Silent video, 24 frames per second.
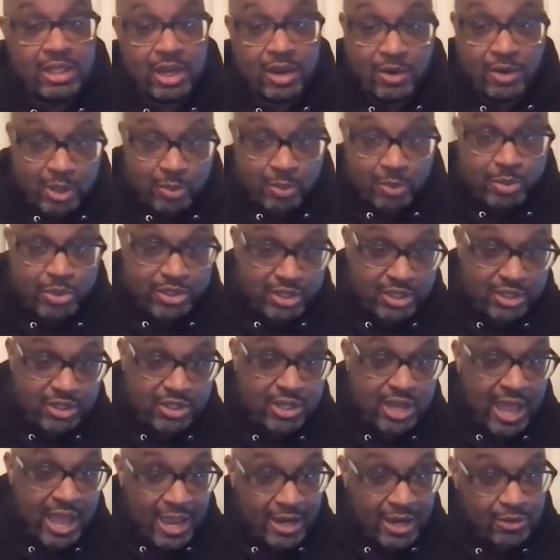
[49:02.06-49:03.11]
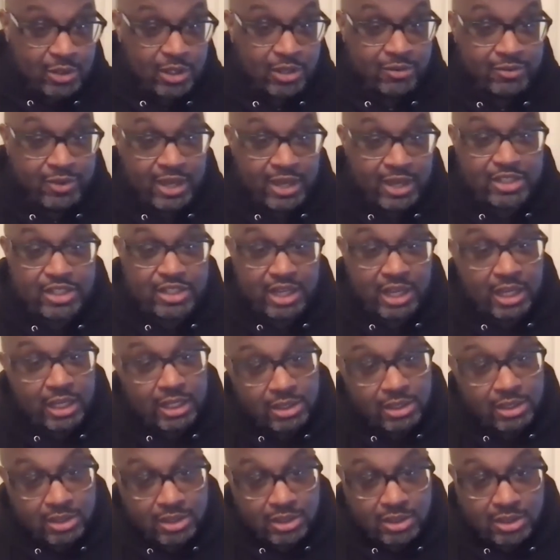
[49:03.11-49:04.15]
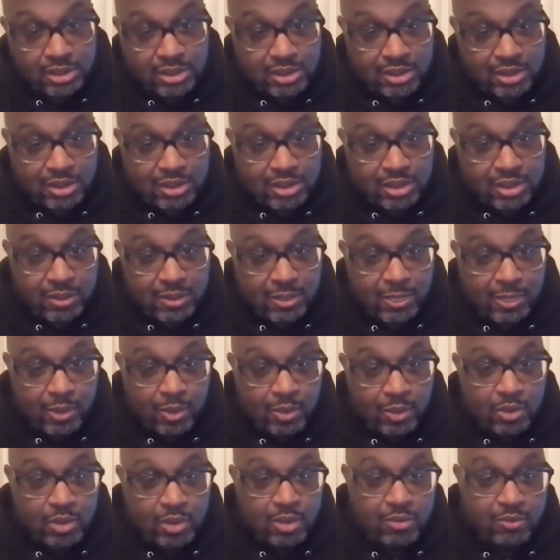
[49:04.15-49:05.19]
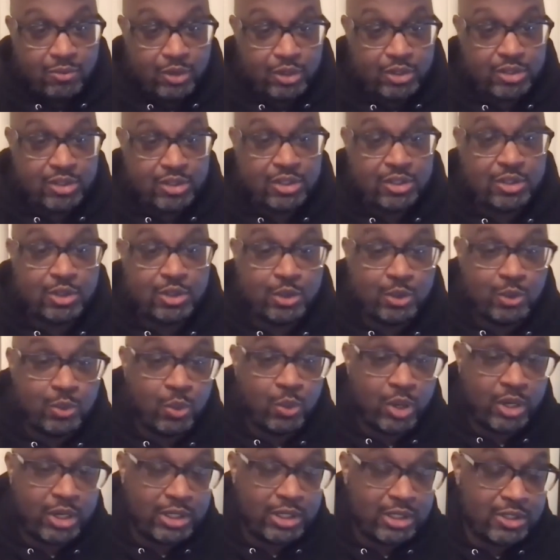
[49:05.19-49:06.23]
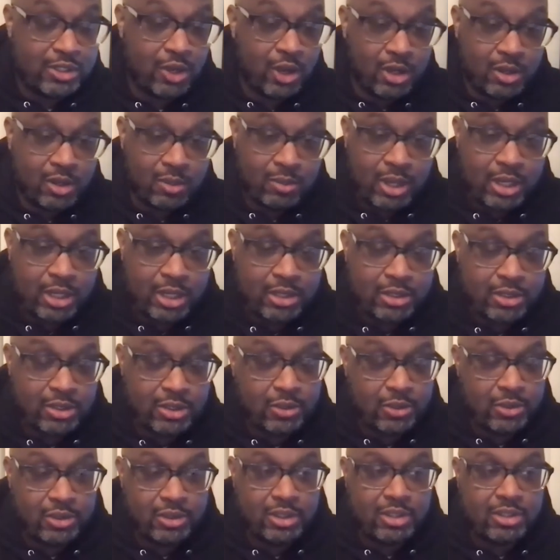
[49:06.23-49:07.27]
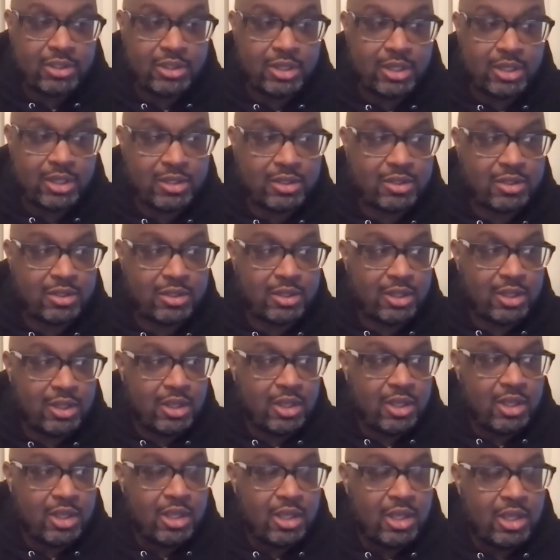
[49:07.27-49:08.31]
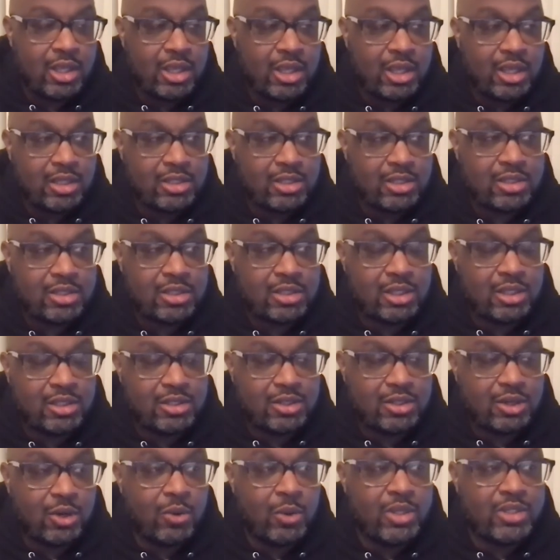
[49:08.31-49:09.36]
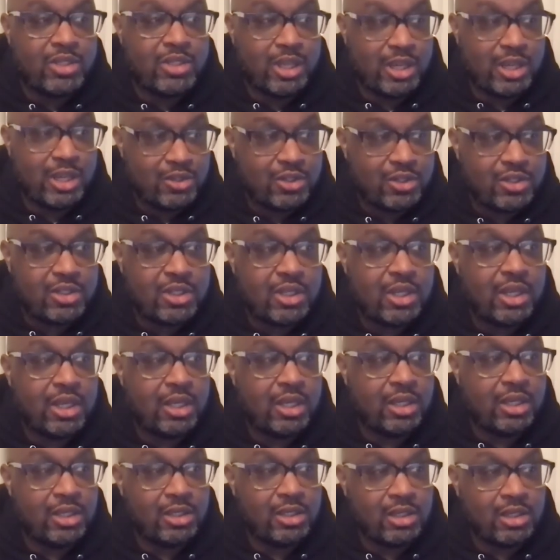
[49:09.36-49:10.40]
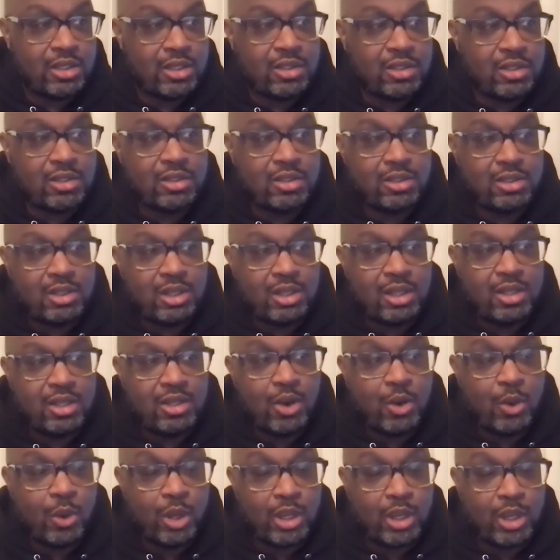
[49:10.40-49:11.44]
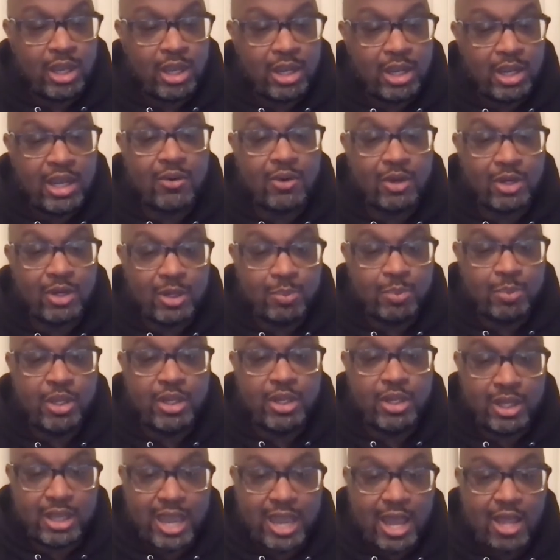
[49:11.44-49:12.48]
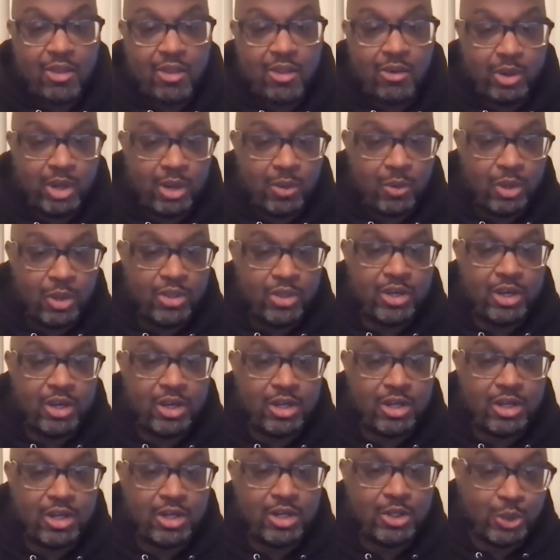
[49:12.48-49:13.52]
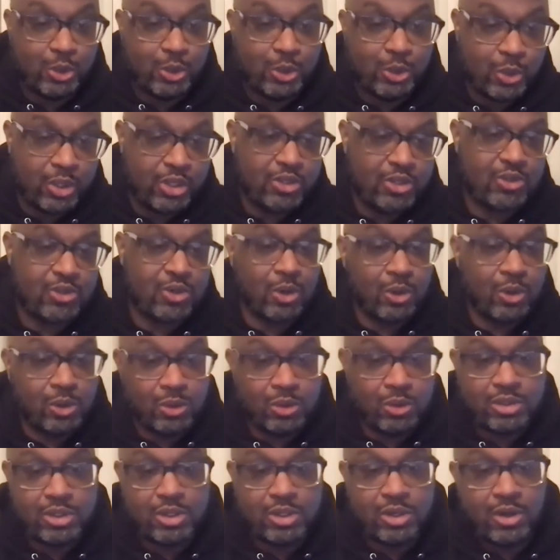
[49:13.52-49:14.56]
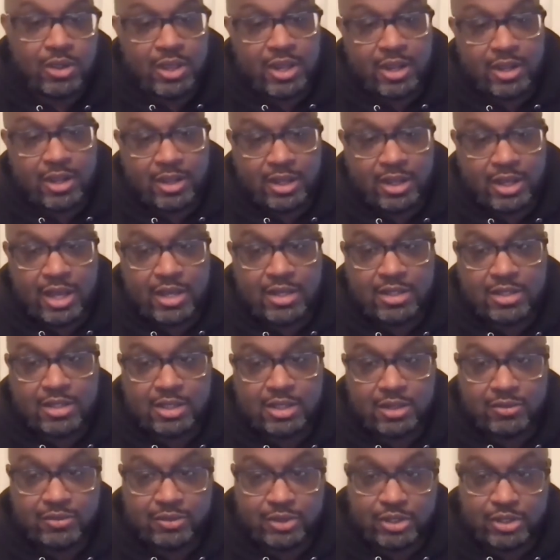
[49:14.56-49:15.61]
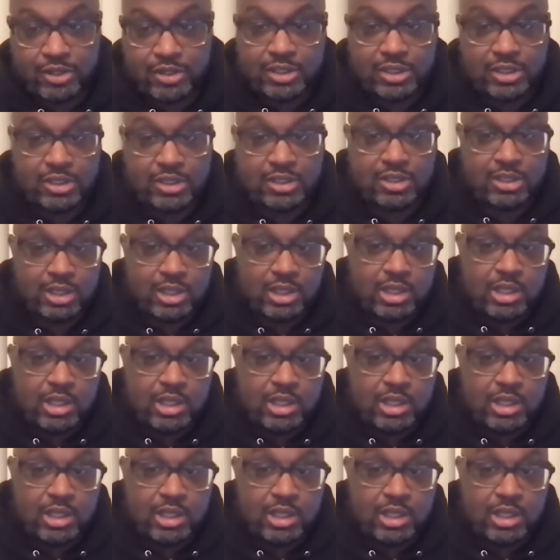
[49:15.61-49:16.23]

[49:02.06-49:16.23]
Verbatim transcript: they're in a position to actually affect change versus you wanting to talk about it. So it's it's it's it's always interesting and in, in, in knowing and hearing the peanut gallery and what they're gonna do and the trolls and all that other kind of stuff versus